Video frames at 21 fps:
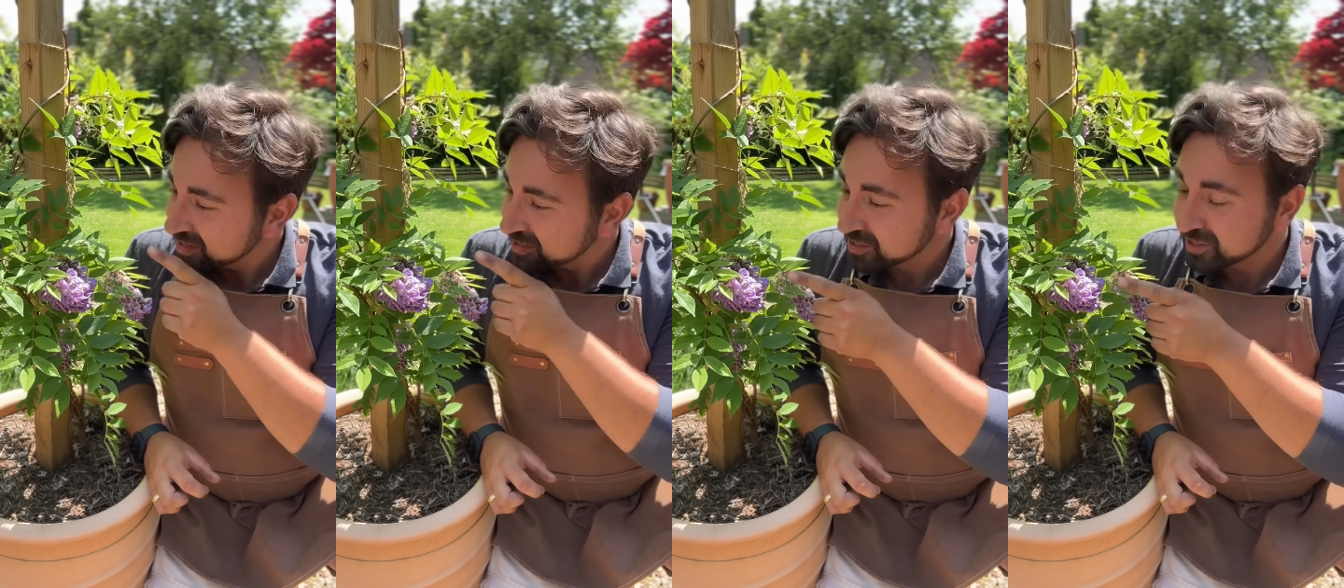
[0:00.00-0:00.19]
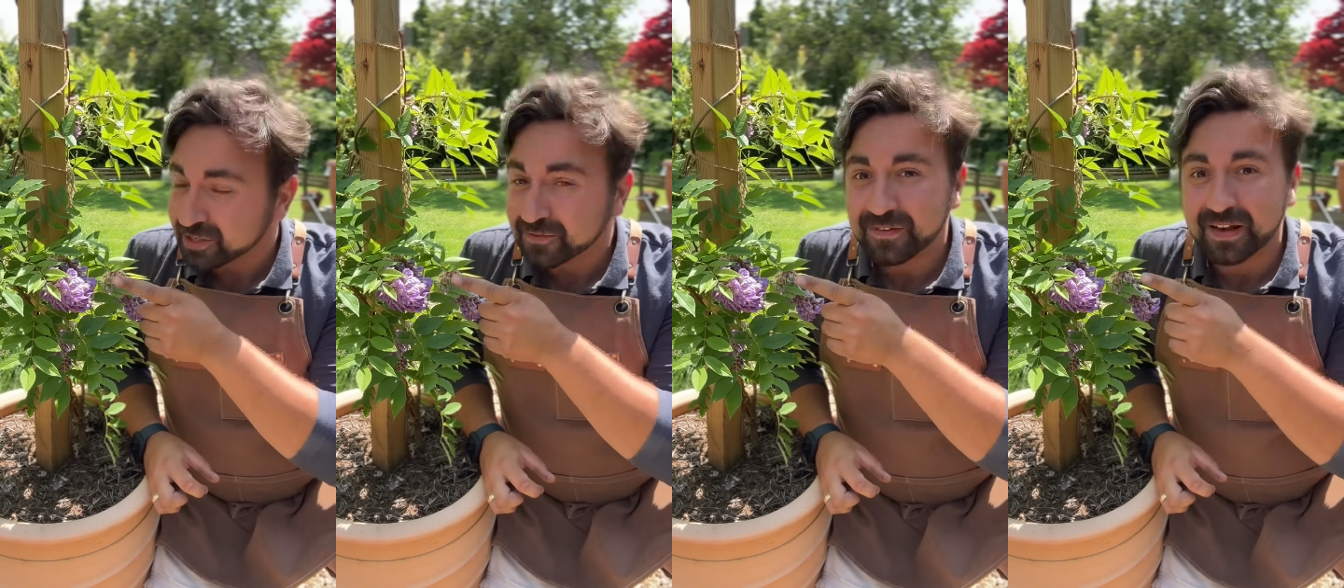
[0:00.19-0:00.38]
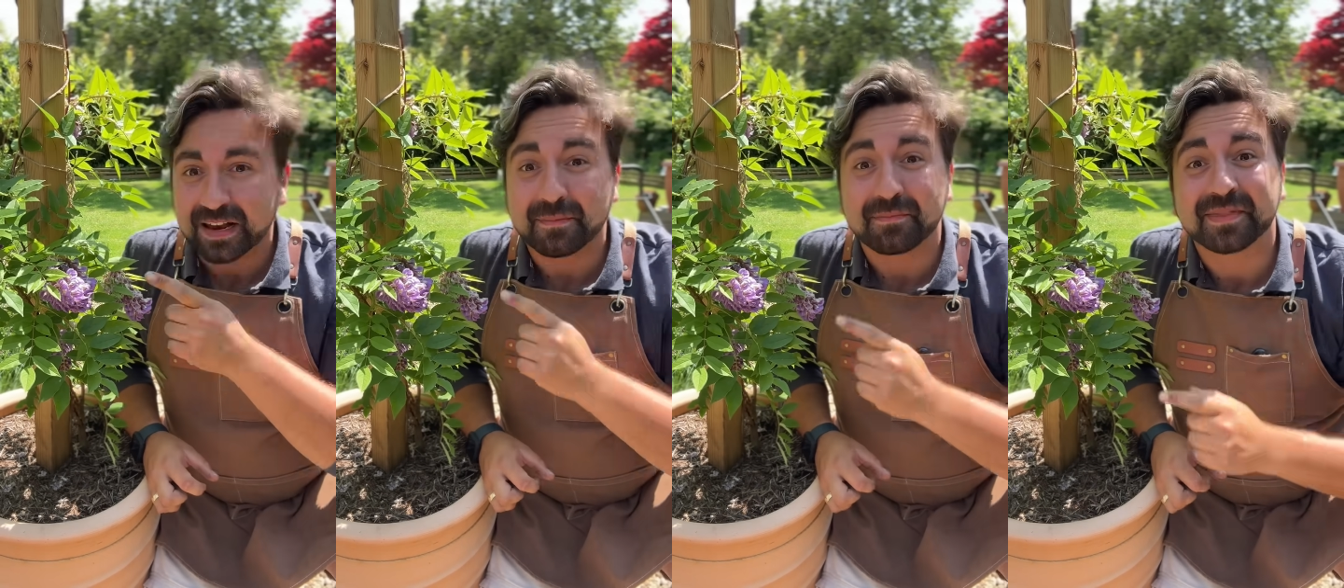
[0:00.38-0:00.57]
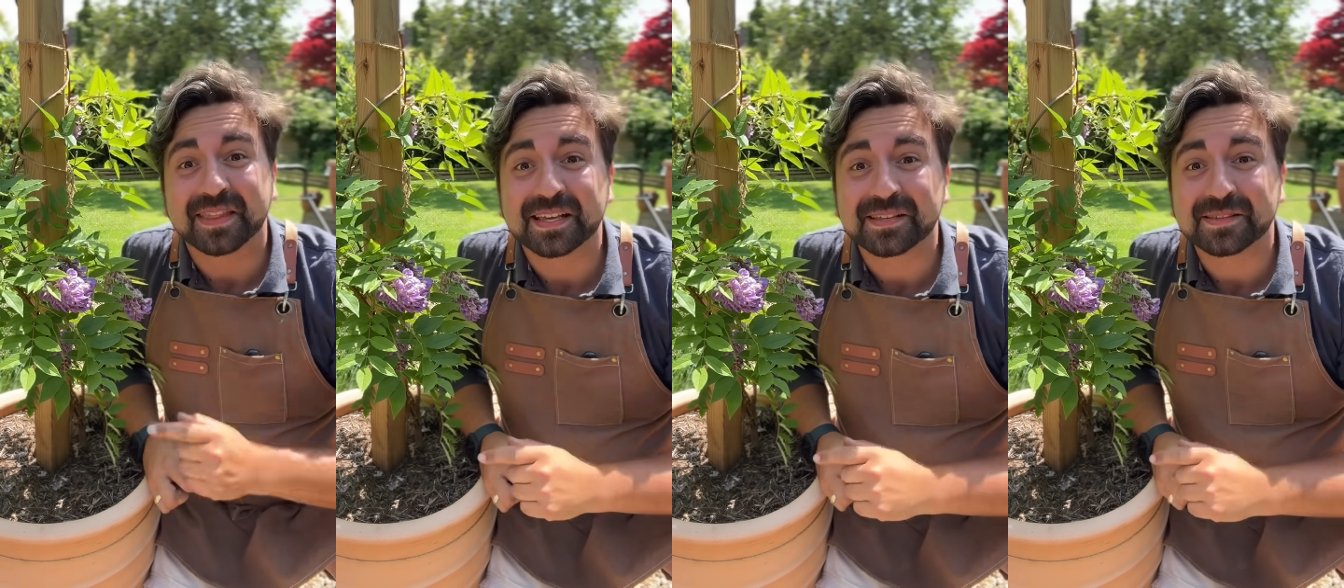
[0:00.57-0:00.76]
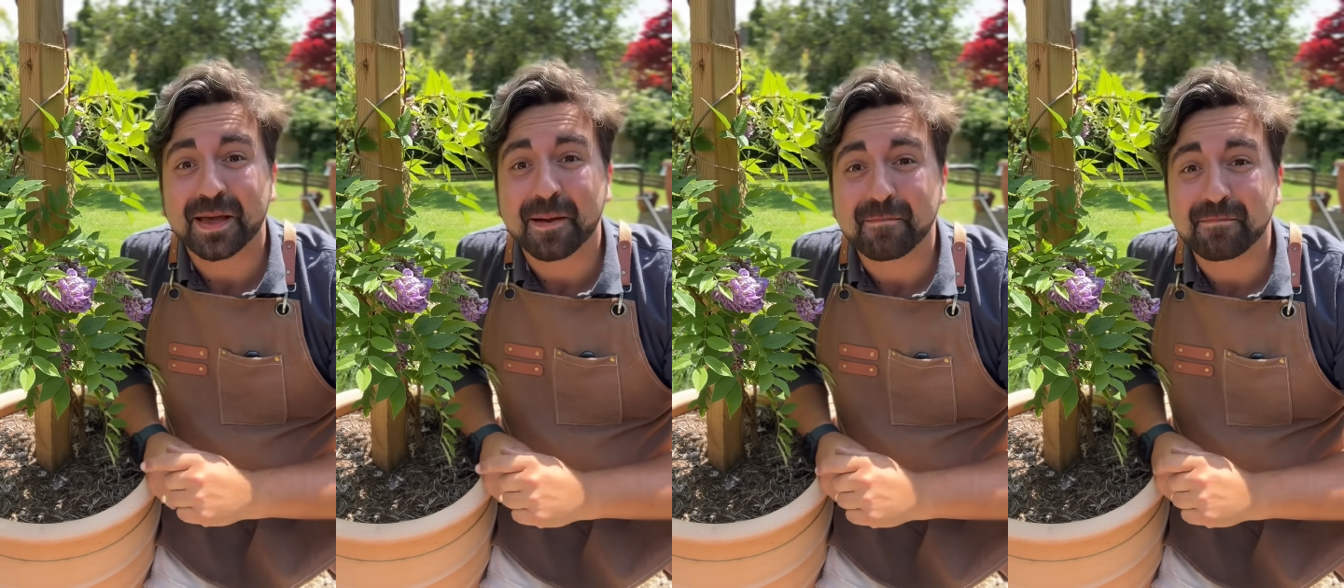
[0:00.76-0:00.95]
to develop
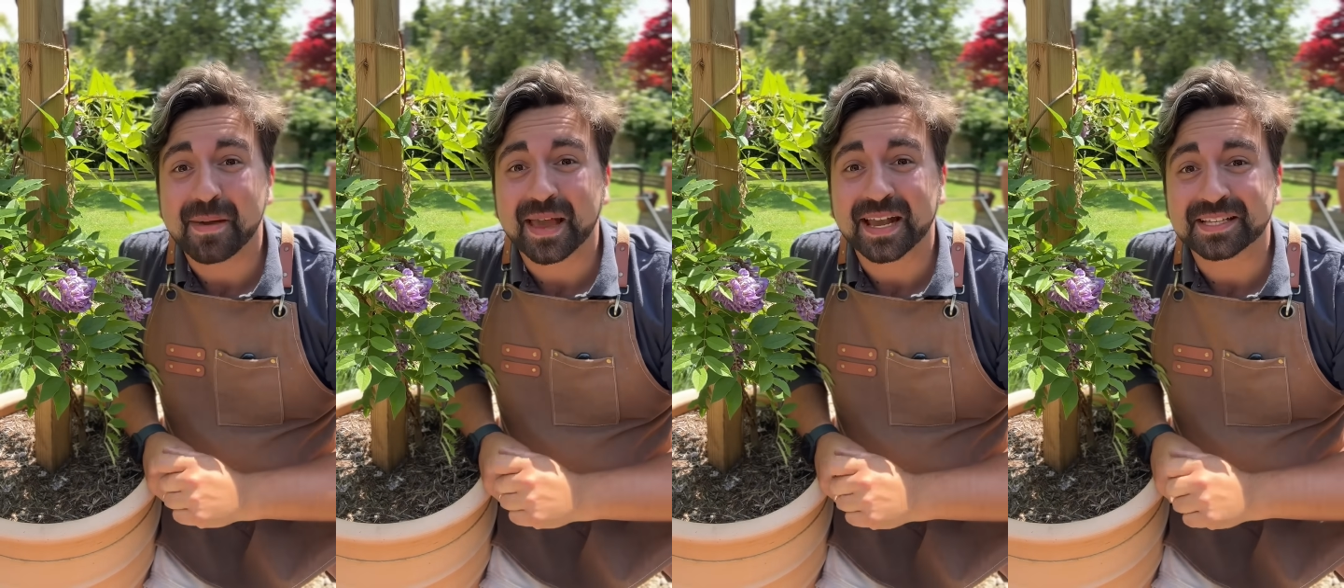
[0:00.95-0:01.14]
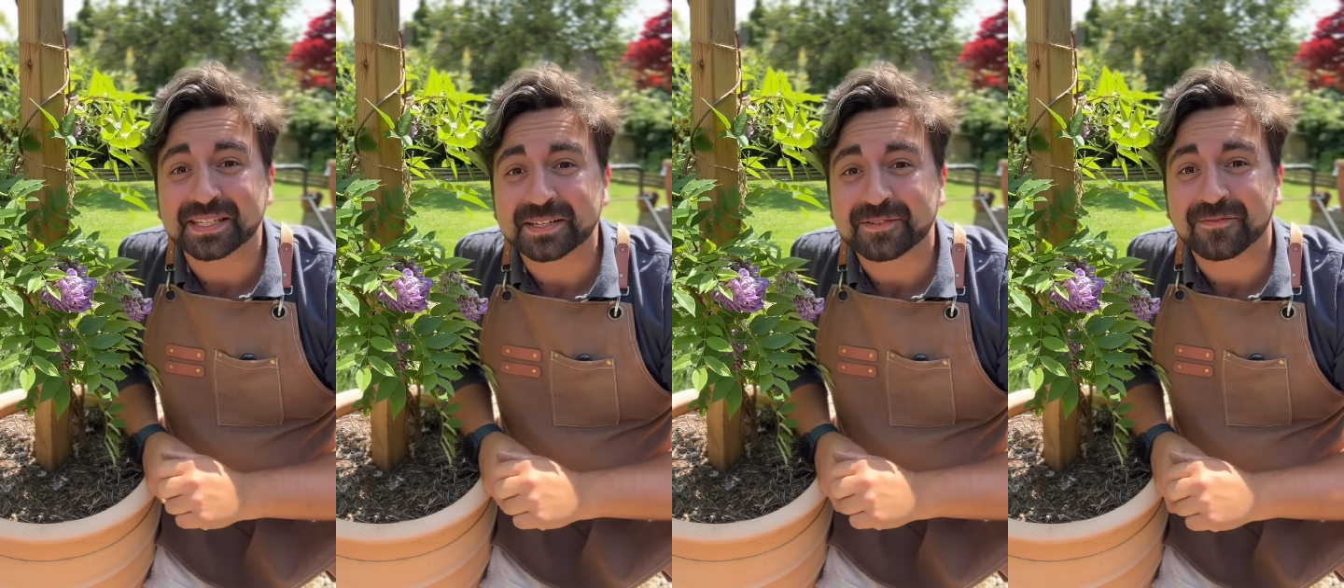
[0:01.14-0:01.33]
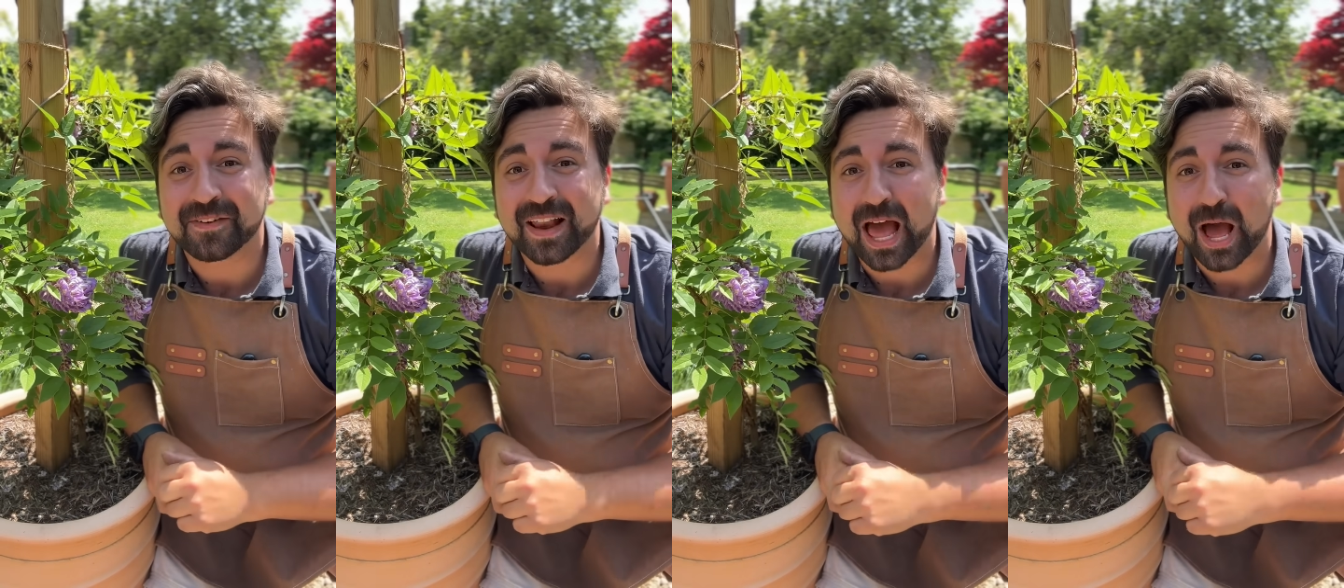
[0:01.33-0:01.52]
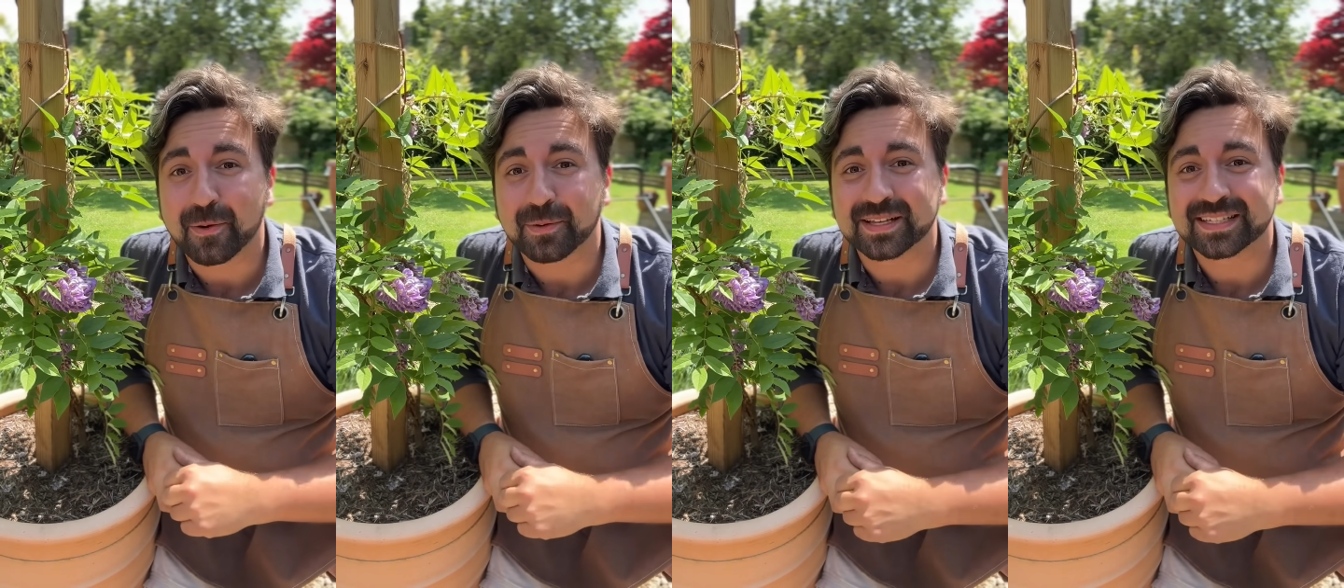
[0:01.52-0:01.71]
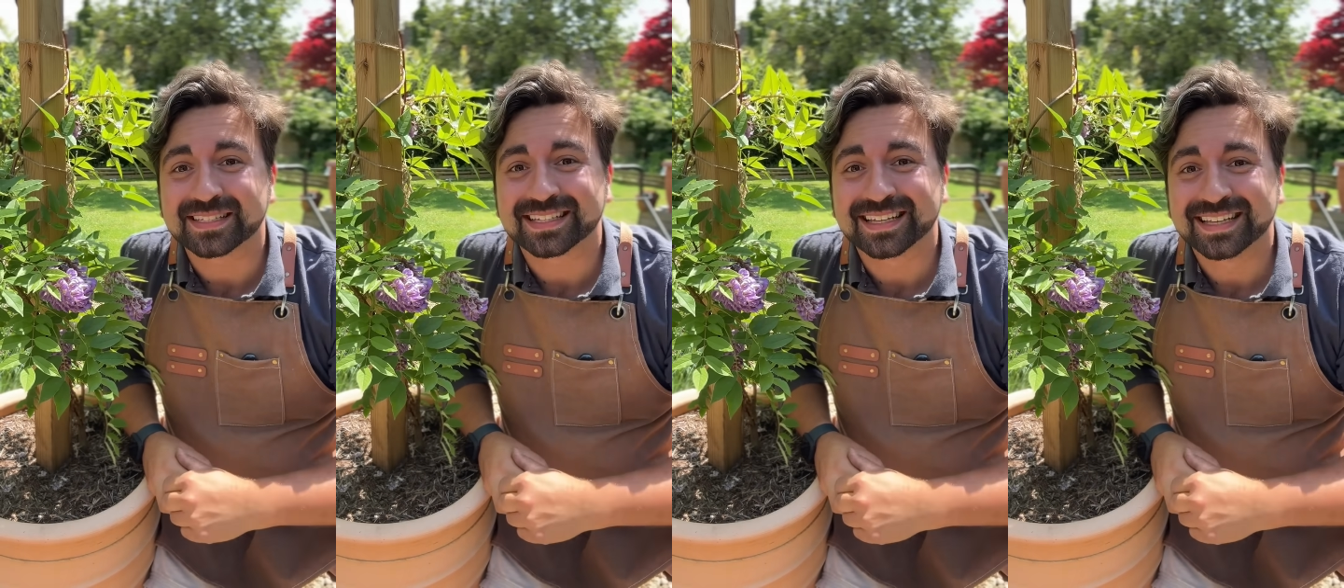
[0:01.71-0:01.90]
these amazing flowers.